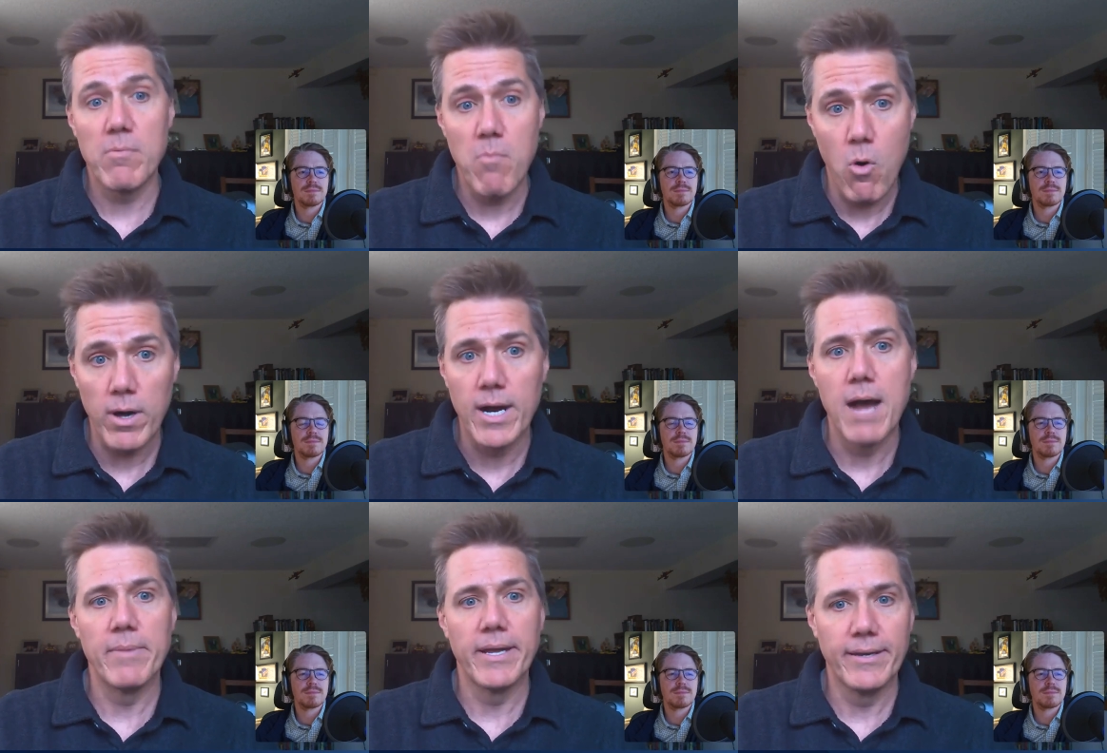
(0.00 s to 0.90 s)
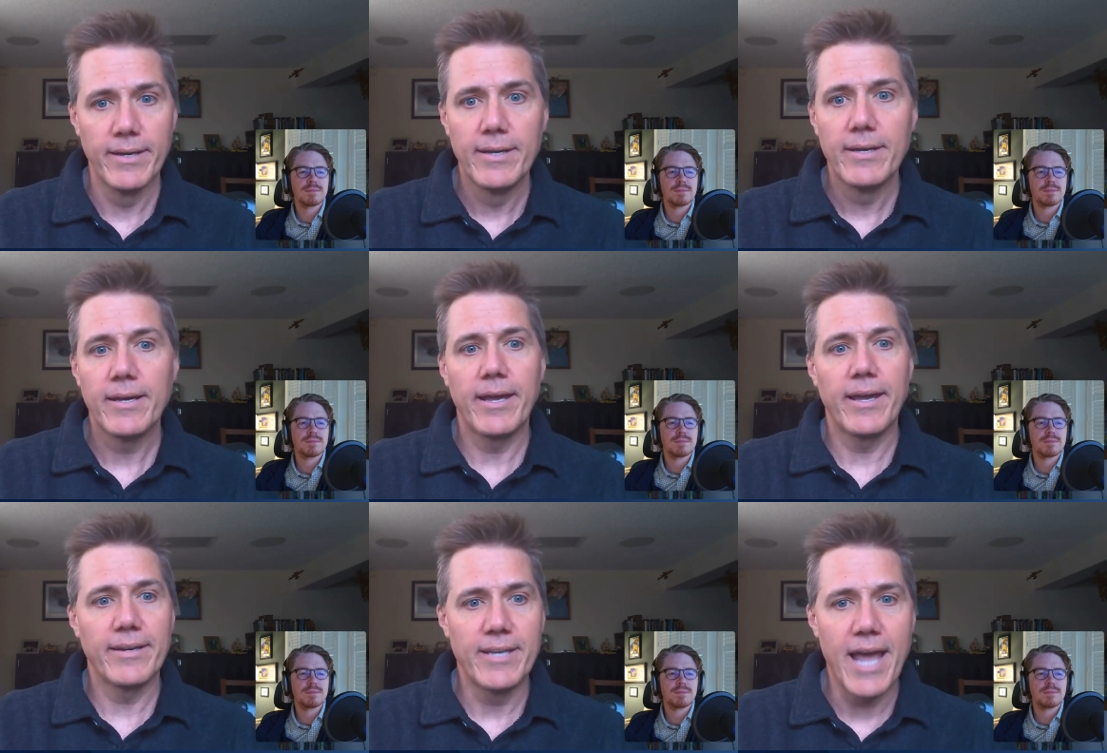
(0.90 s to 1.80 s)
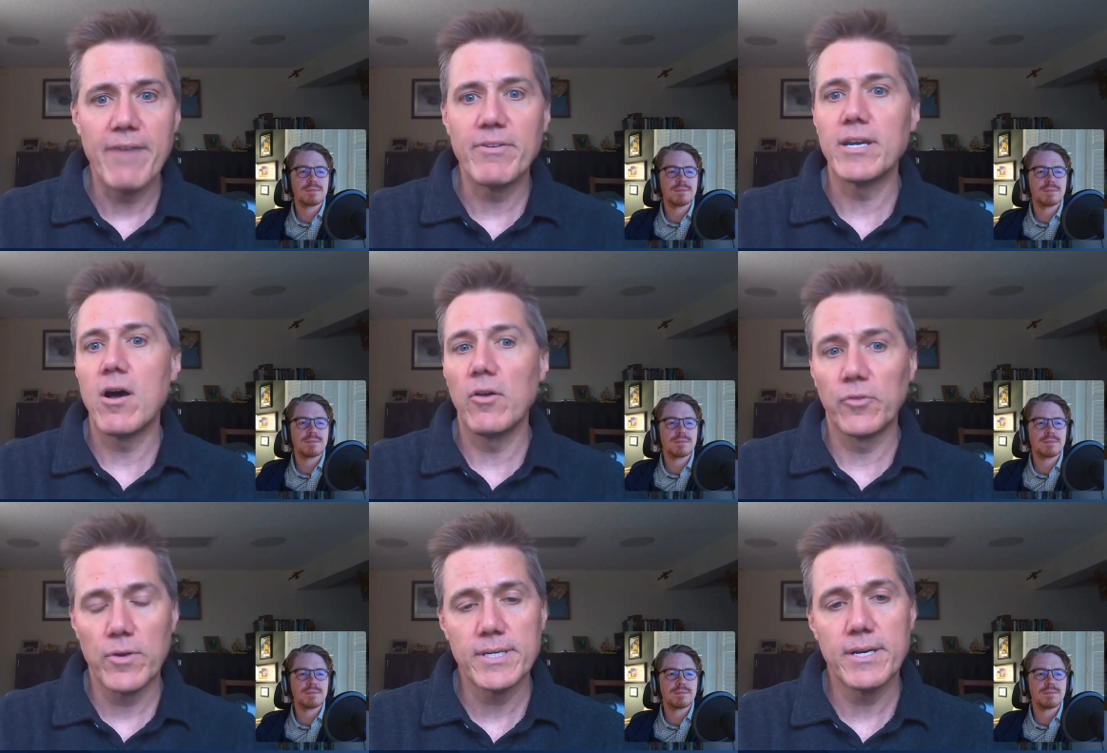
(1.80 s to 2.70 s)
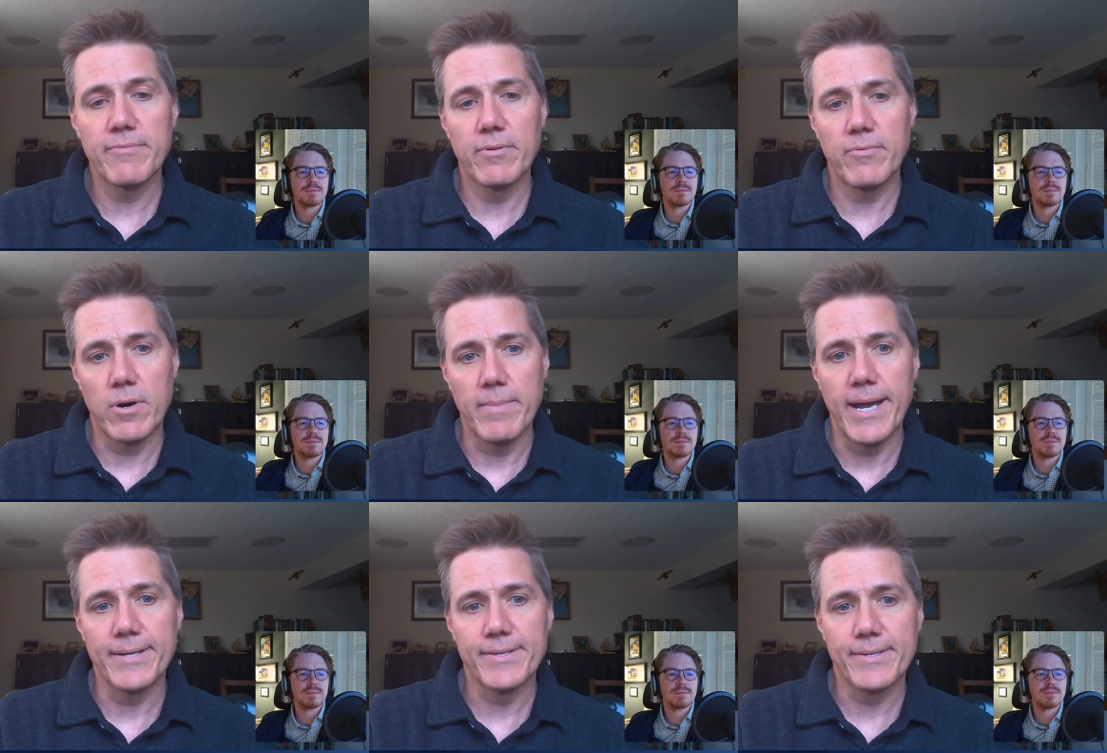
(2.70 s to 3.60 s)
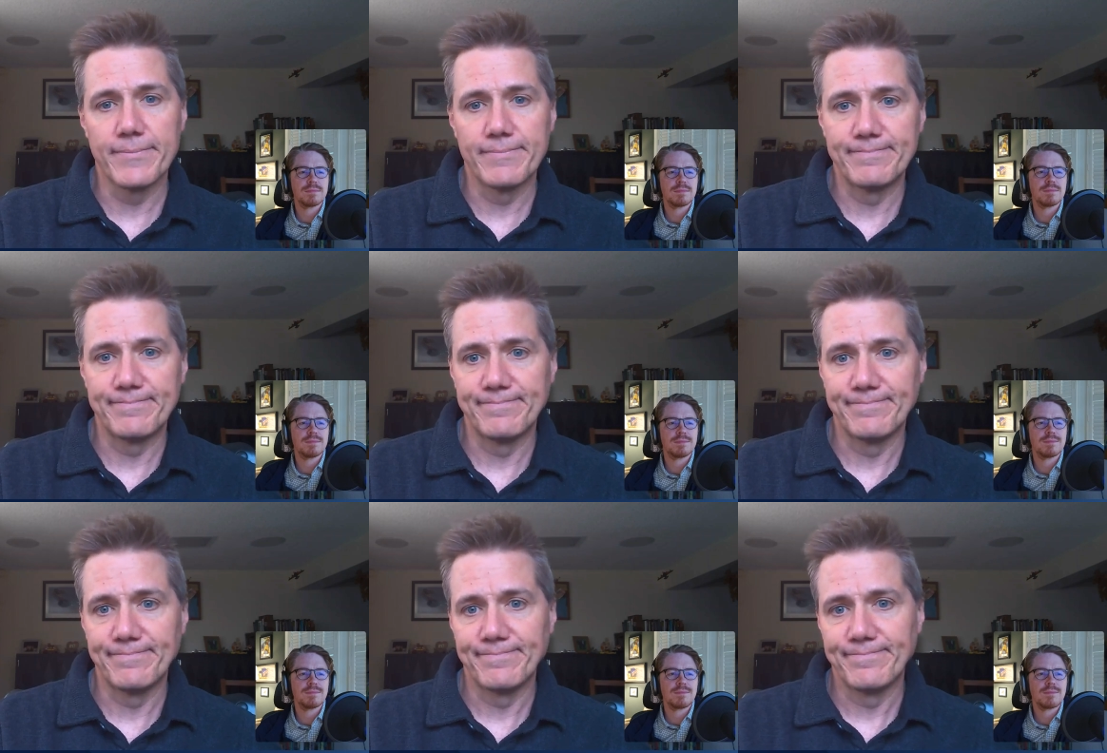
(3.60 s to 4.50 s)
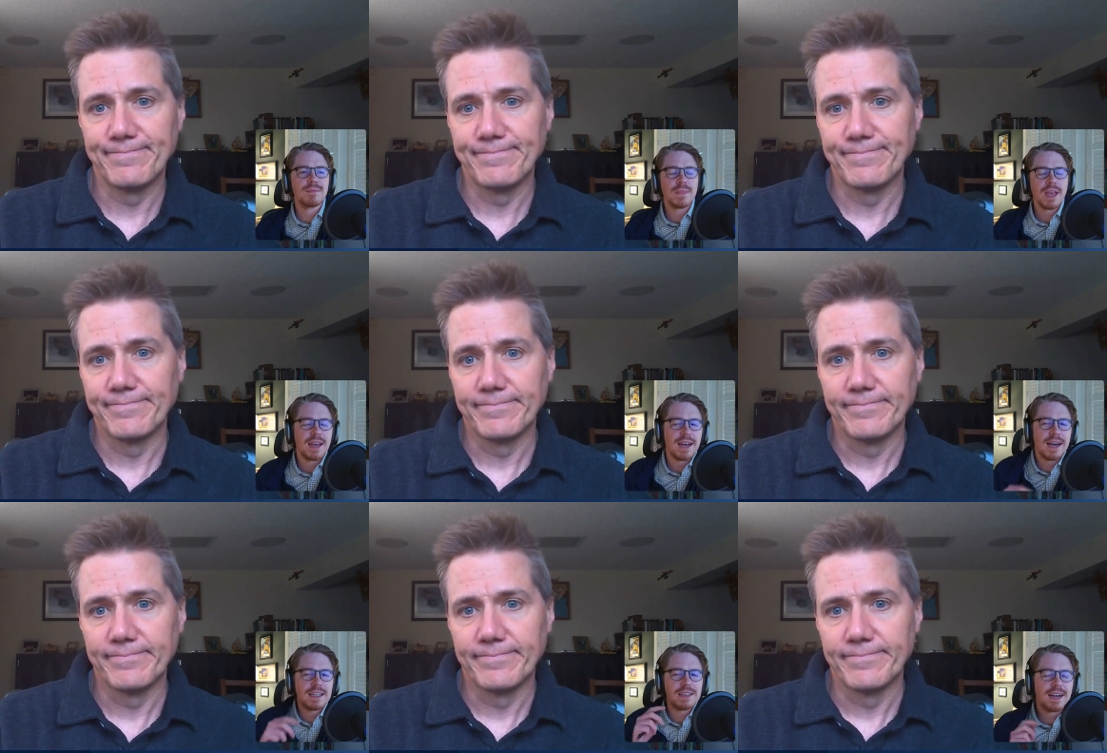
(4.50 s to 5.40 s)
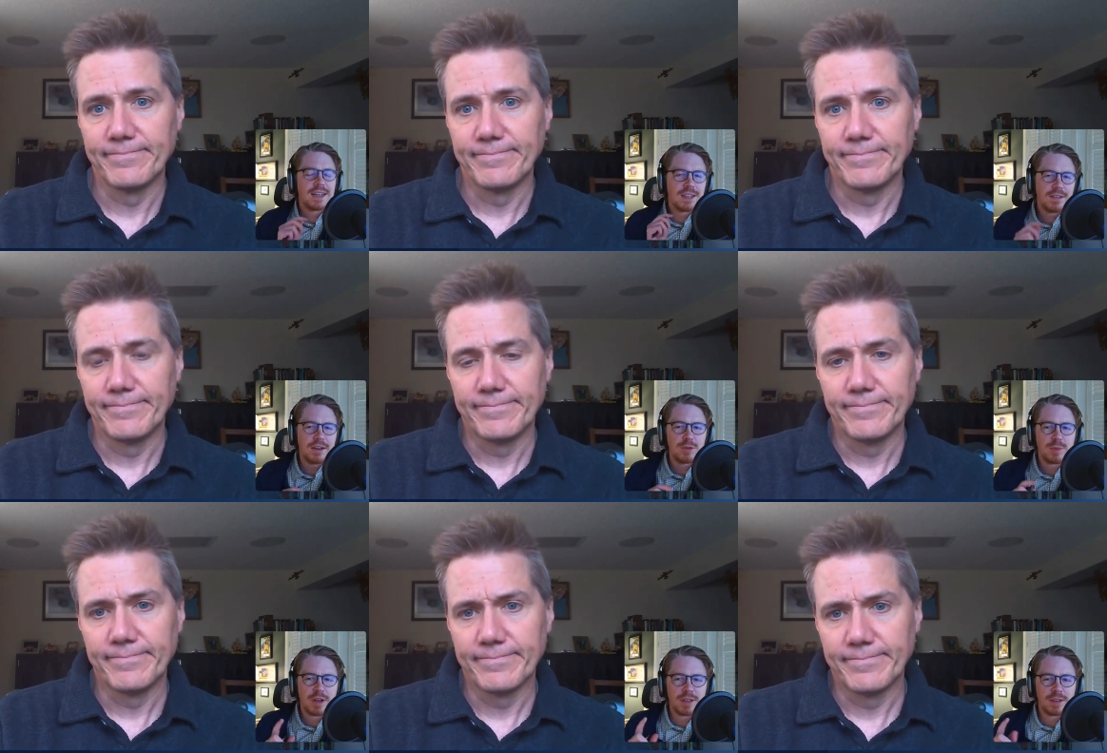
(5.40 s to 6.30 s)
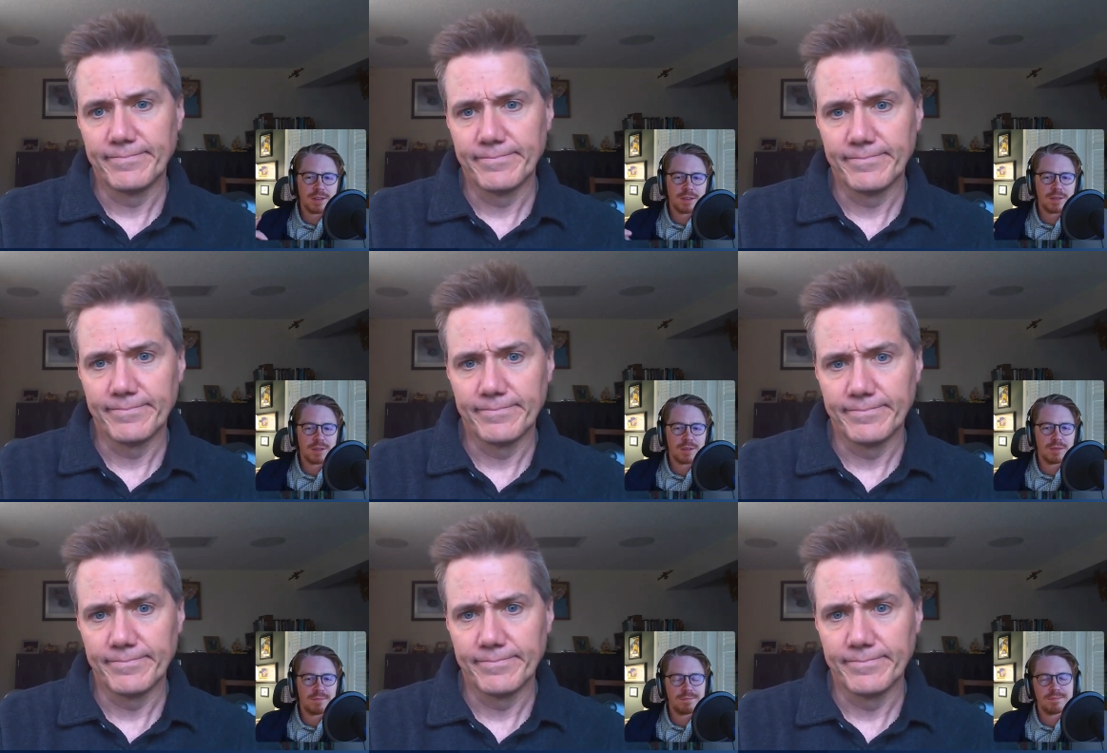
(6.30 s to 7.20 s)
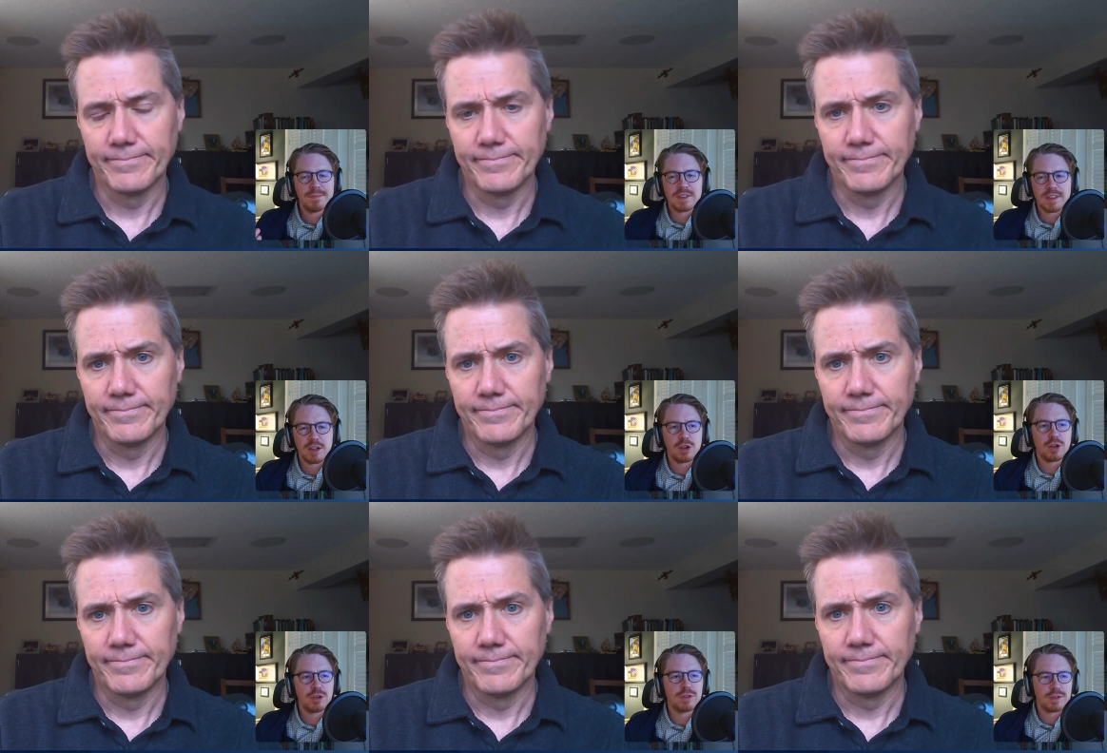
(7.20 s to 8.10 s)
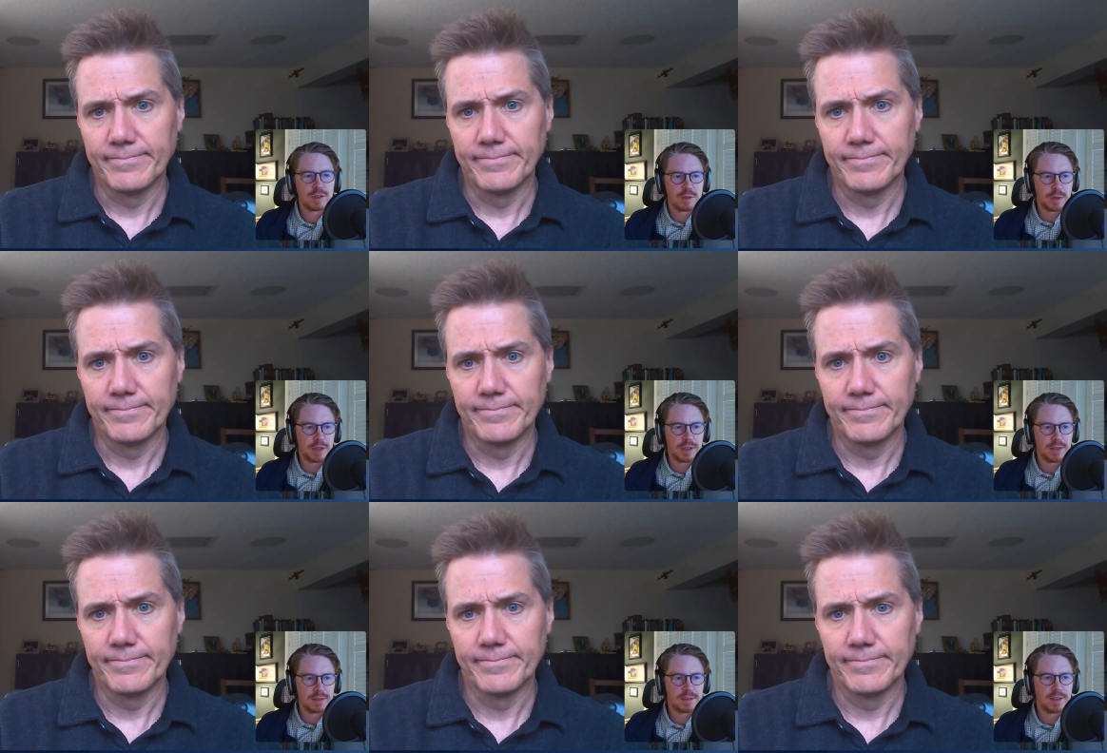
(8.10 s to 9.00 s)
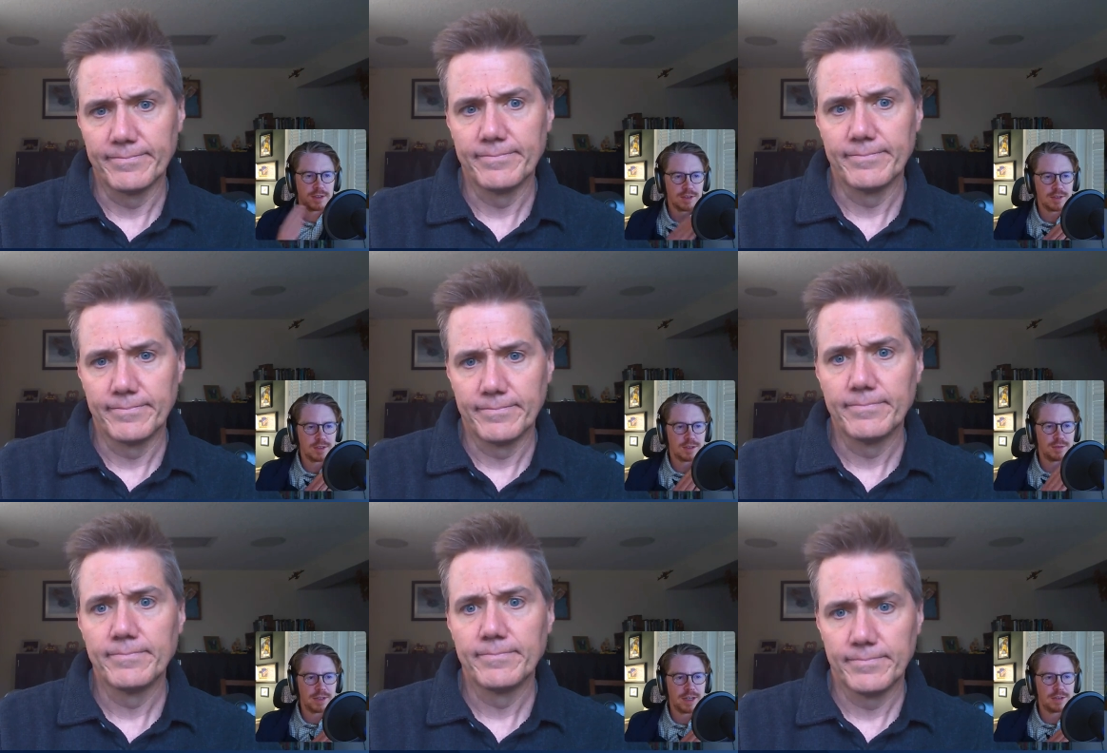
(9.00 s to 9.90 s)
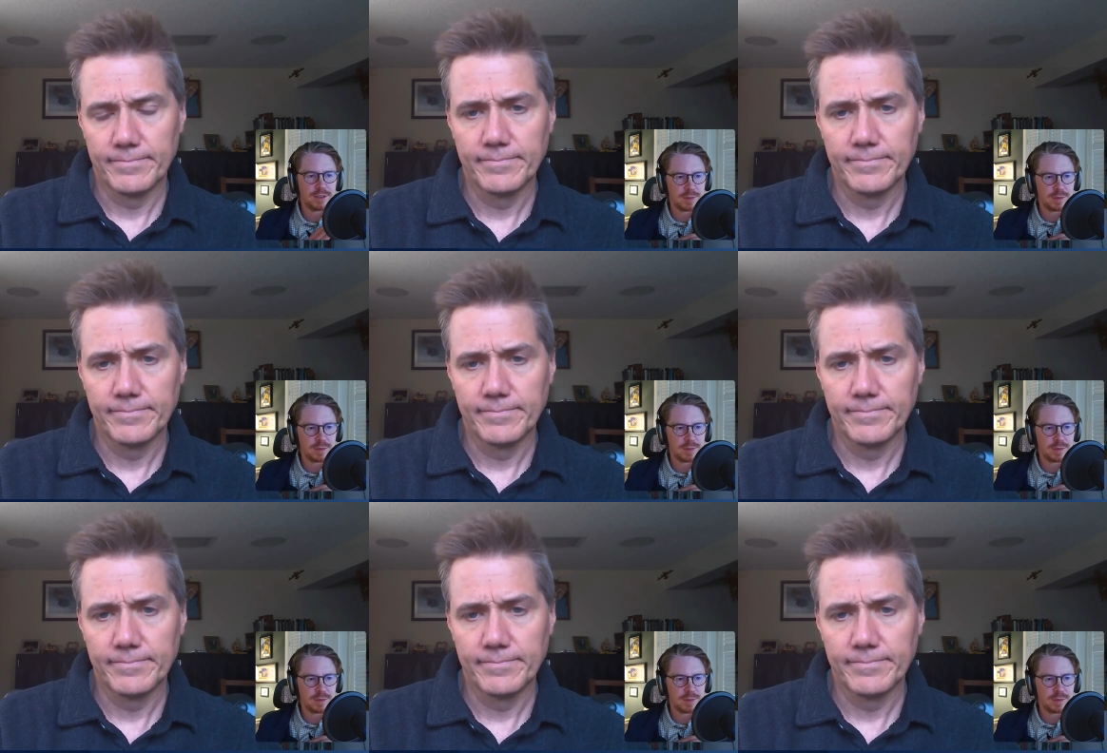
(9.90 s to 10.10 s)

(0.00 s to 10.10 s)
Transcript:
Speaker 1: even more common, and you have it in all sorts of different formats.
Speaker 2: I I love how you brought in the the let's say the learner's experience, not just the creator's